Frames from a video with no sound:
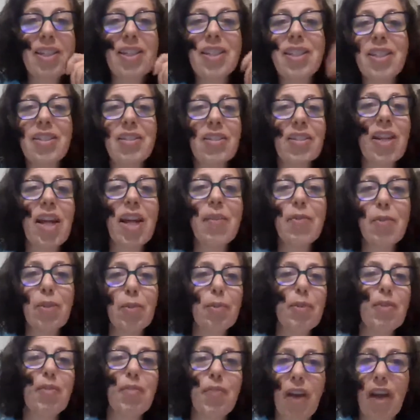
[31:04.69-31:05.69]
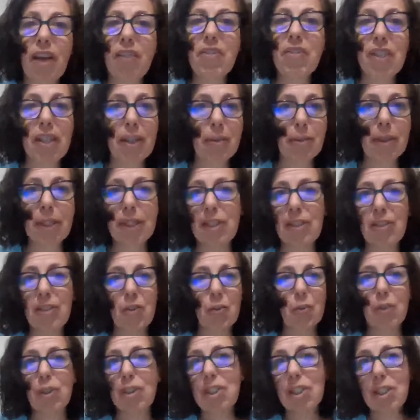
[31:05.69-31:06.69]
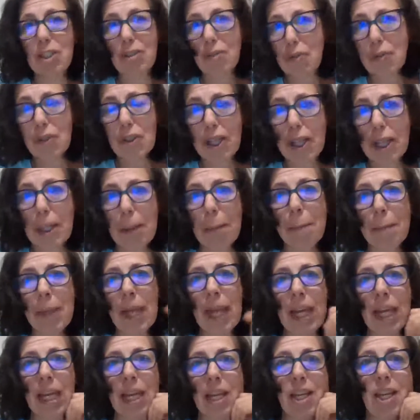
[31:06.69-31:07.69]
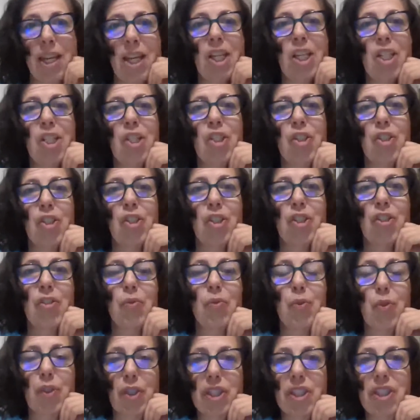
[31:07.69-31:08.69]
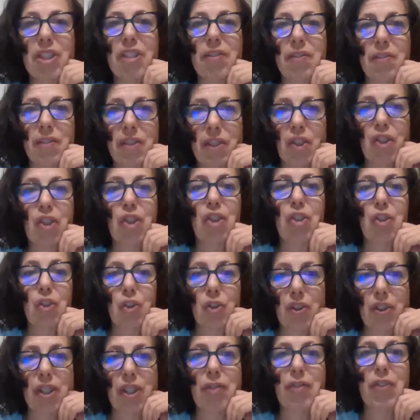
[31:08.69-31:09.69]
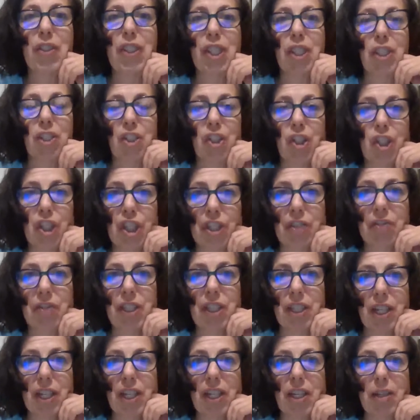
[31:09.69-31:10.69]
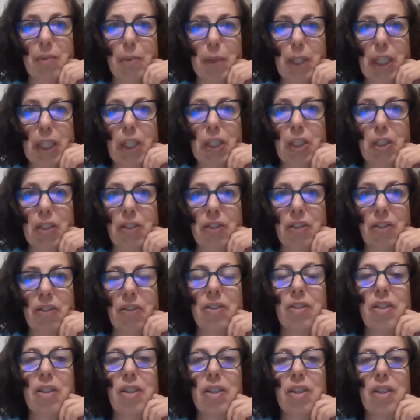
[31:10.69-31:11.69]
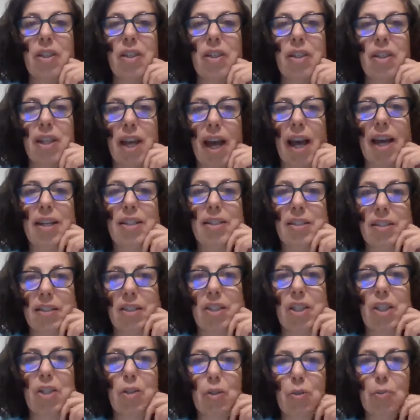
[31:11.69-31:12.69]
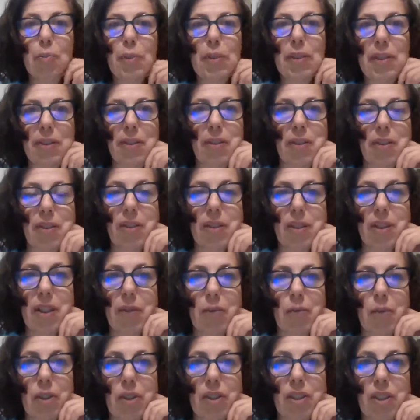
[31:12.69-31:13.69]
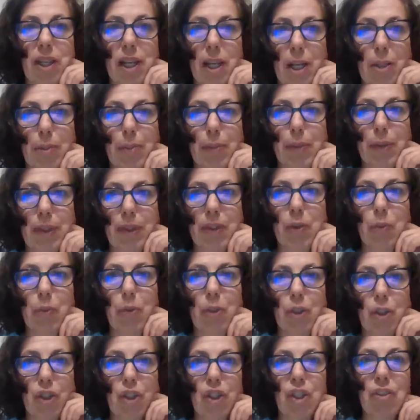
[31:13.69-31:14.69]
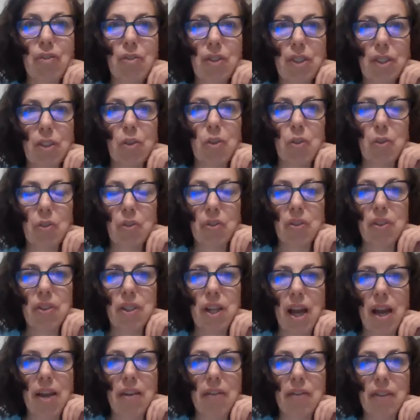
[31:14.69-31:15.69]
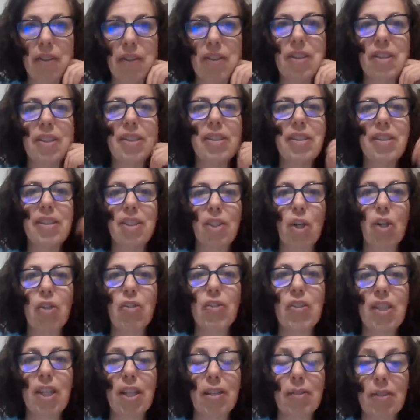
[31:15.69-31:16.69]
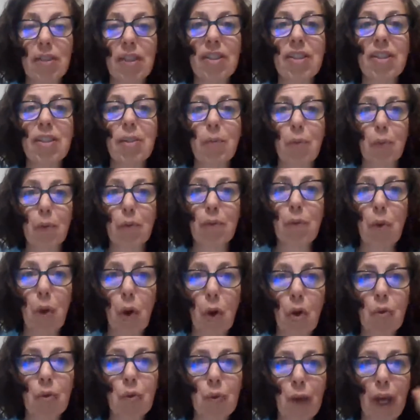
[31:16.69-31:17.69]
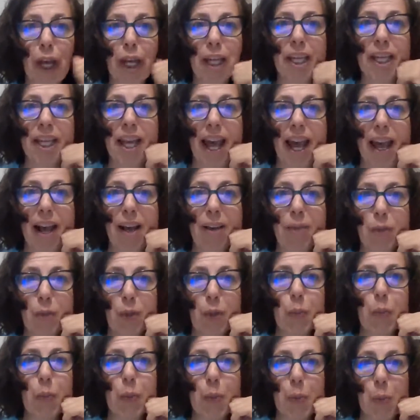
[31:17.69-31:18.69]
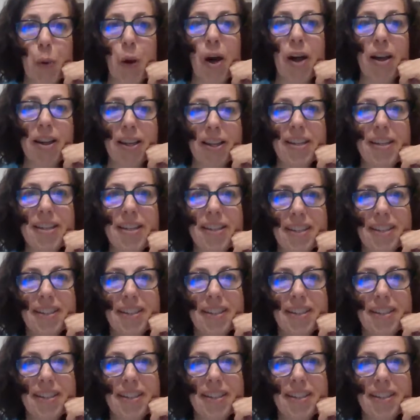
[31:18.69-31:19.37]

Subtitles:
And it doesn't have to be 5-10 minutes. We did it for like a minute to just really vision yourself achieving it, because that is another piece that really helps us with achieving goals in life, is to see ourselves as if we've already have what we want.